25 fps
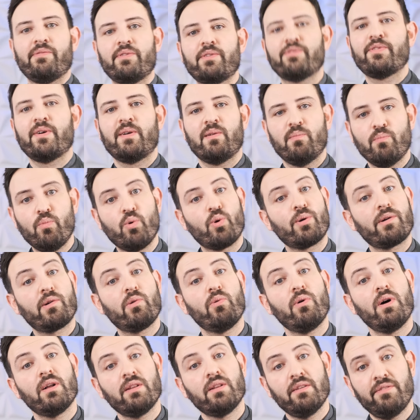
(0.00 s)
in front of more
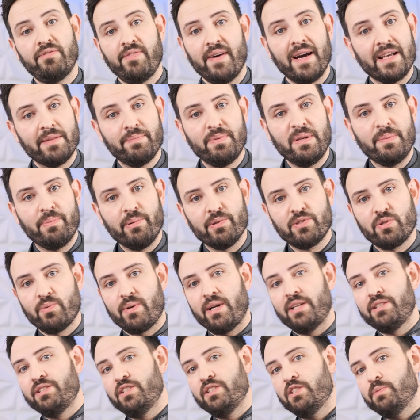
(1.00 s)
qualified people. So
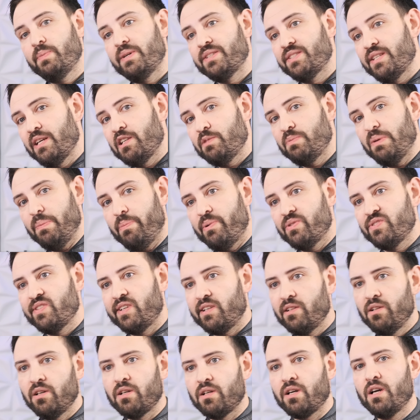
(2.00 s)
what I teach my salespeople is
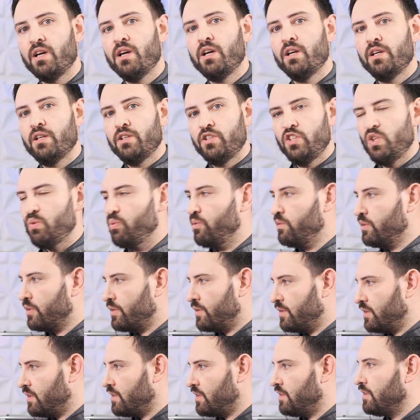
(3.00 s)
like, look, you will
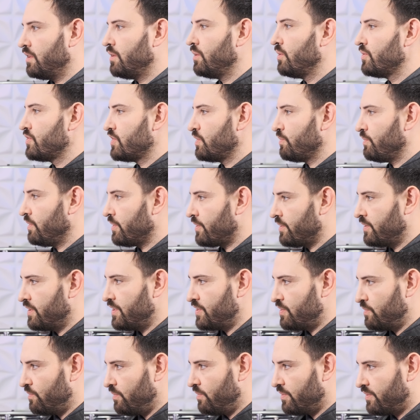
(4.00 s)
learn the close. You will learn
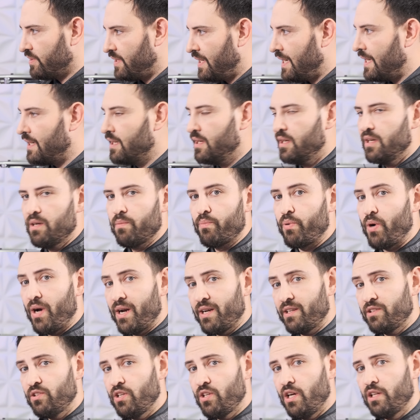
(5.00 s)
this. You'll learn that.
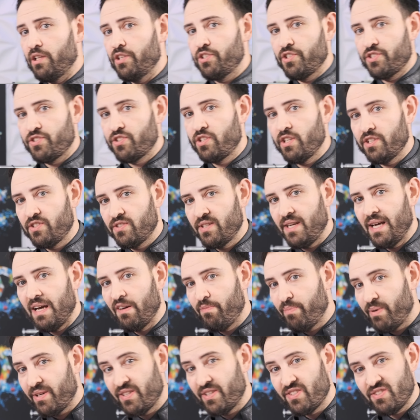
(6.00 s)
Product knowledge is good to
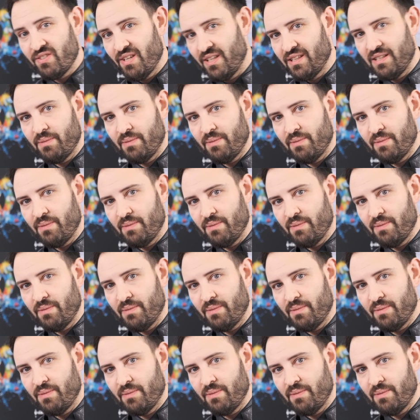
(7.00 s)
have, but it's not